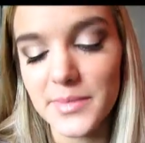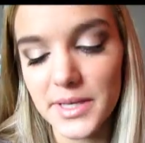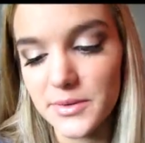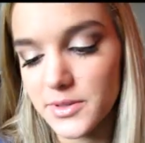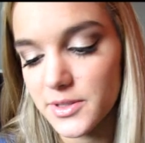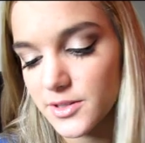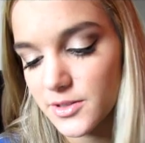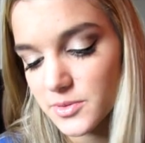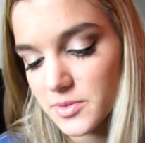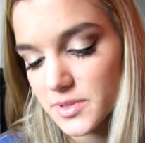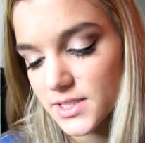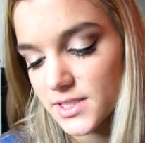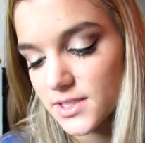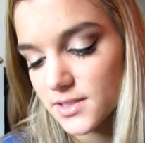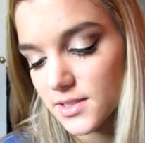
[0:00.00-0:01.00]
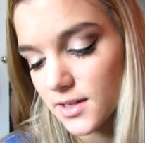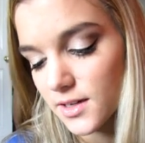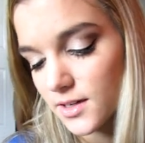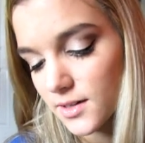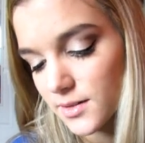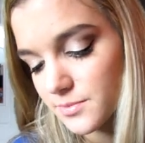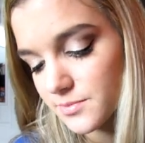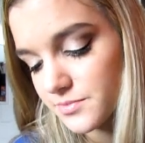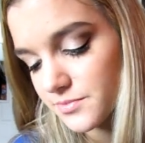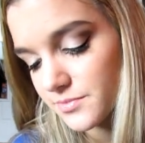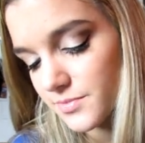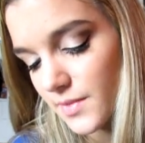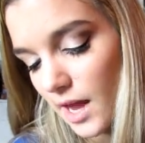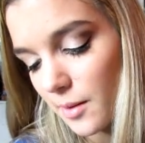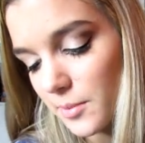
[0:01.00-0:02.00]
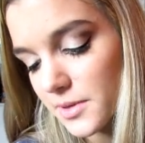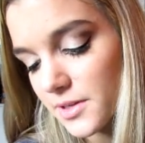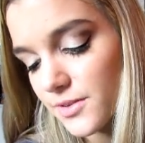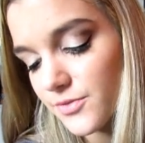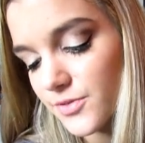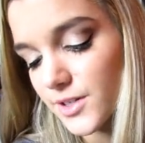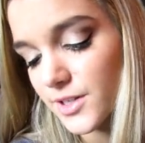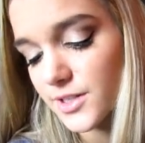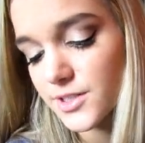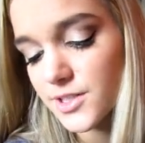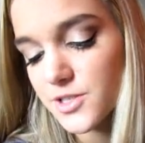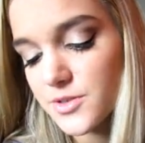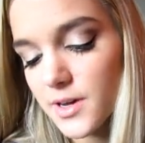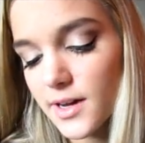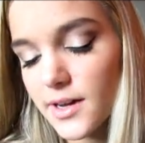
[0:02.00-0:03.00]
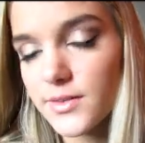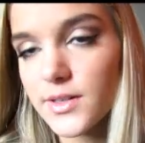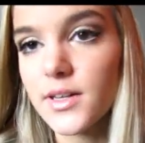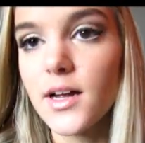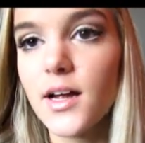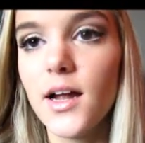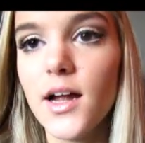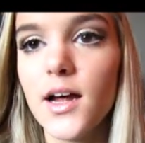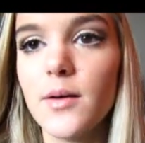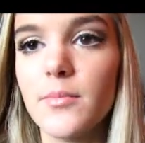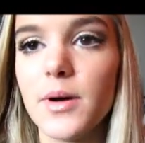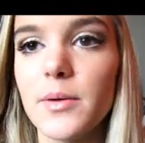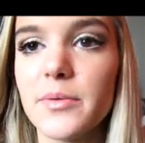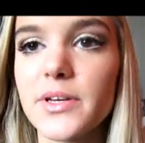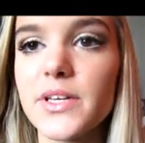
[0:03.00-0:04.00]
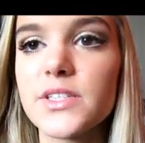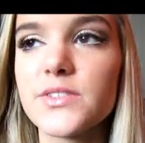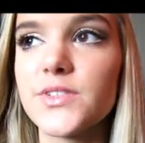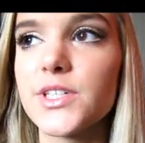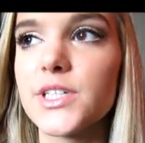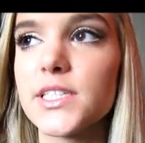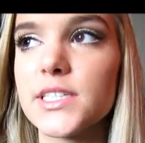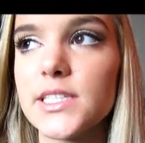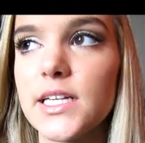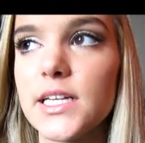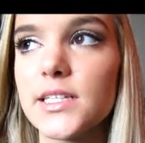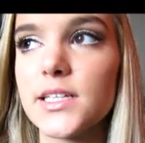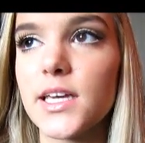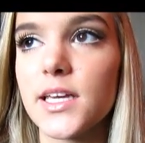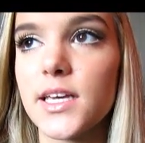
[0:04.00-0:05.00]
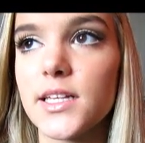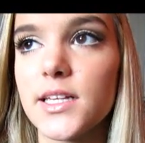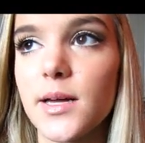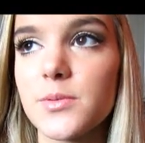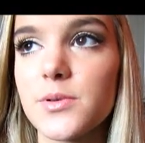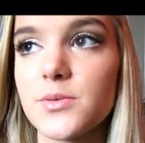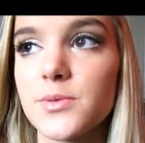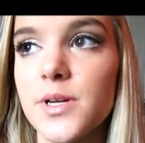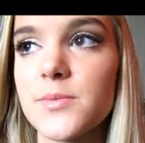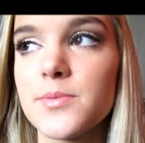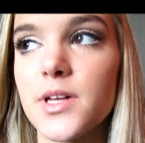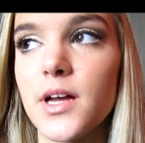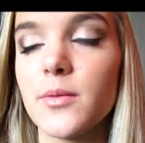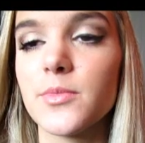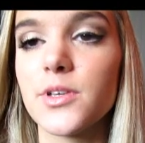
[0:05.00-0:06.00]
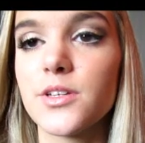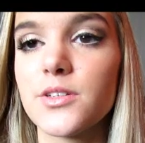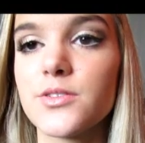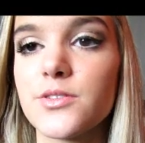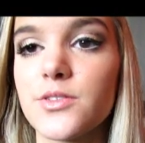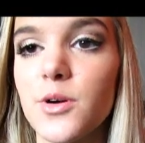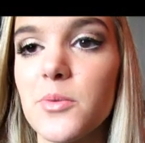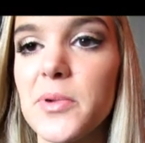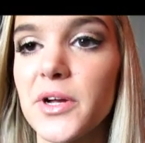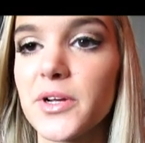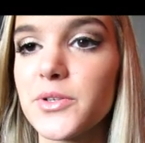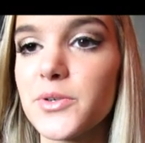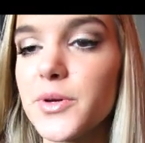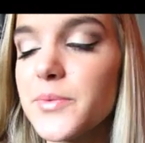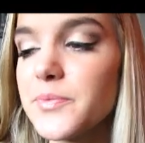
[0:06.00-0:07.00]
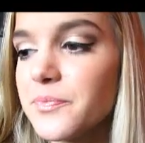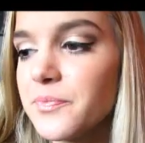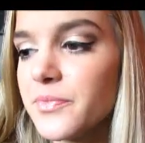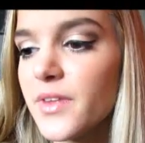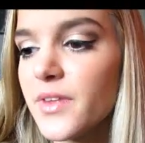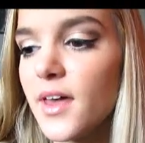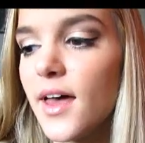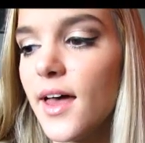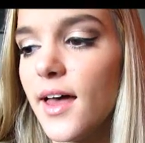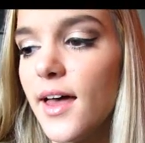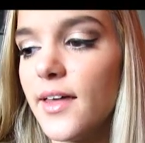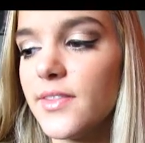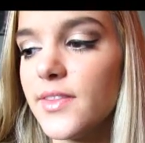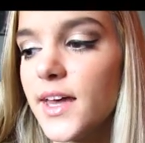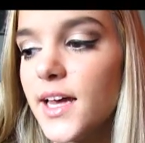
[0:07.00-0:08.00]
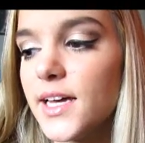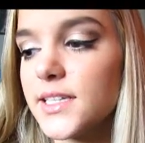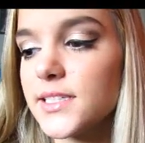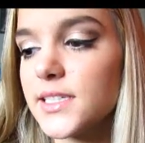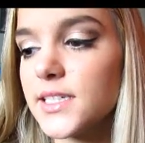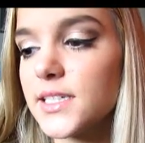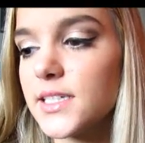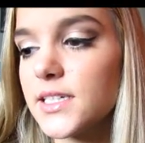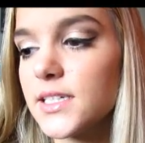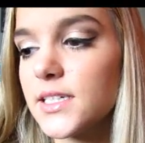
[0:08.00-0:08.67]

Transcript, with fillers: like one of those places. Um, how many fears do you have? My biggest fear is getting like kidnapped and raped. I'm like so paranoid. And then